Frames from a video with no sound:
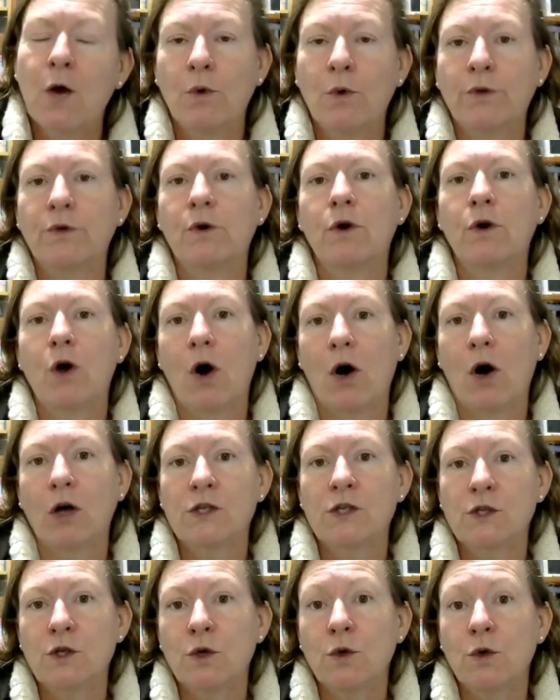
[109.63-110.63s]
with
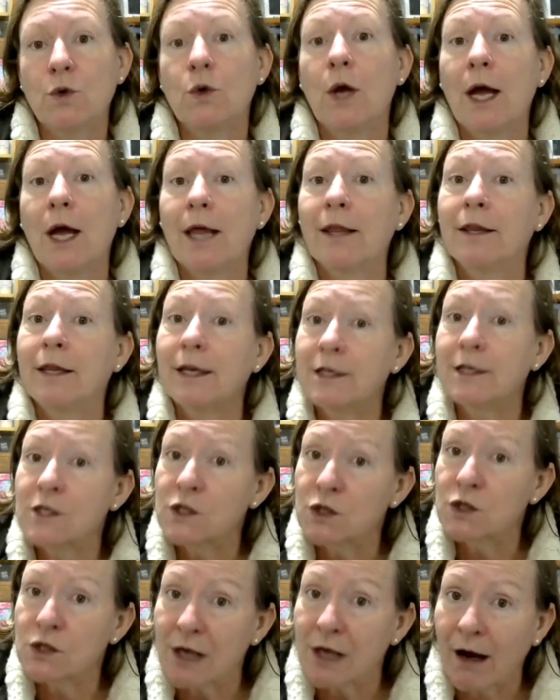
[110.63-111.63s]
regards to
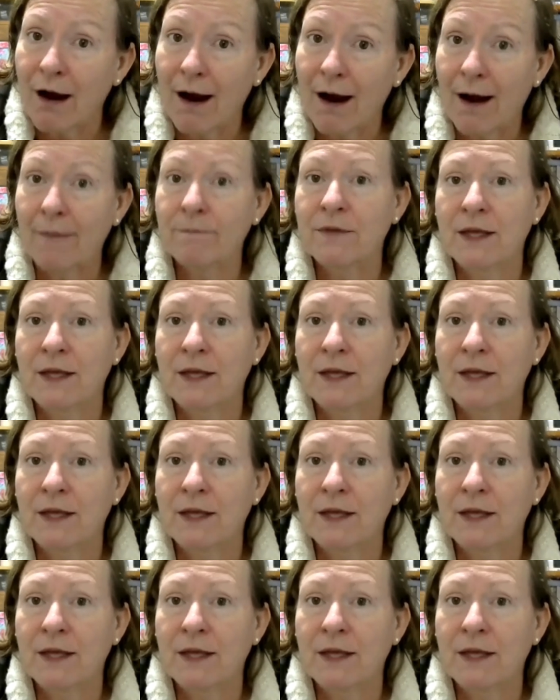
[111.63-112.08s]
this time